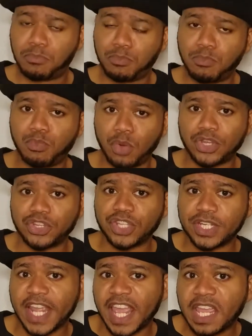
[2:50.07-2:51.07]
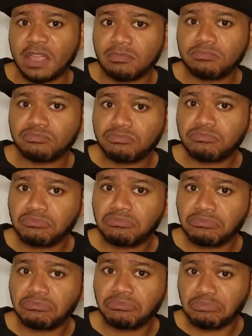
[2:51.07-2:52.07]
which is a take,
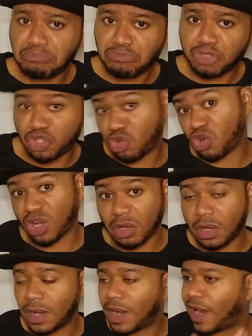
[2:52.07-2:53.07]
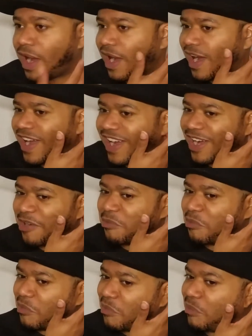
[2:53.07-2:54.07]
sure.
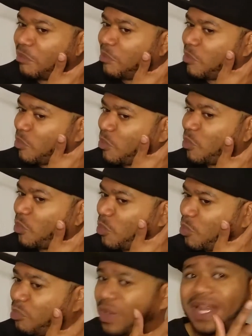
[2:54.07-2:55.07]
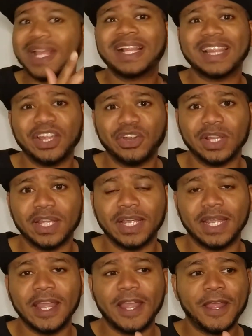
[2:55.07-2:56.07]
Um, but clearly,
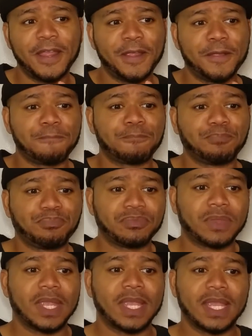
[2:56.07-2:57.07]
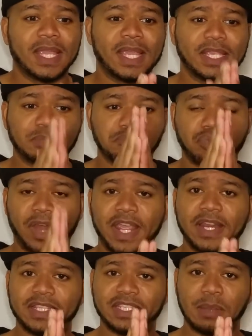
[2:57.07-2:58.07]
his brain is
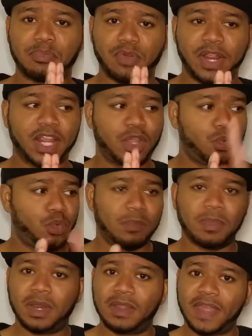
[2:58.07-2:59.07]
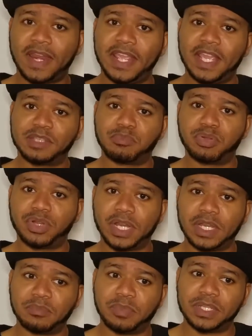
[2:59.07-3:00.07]
separating women that he has put in
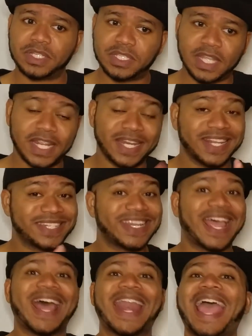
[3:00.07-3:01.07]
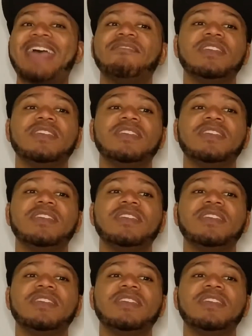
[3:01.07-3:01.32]
business that he does not have any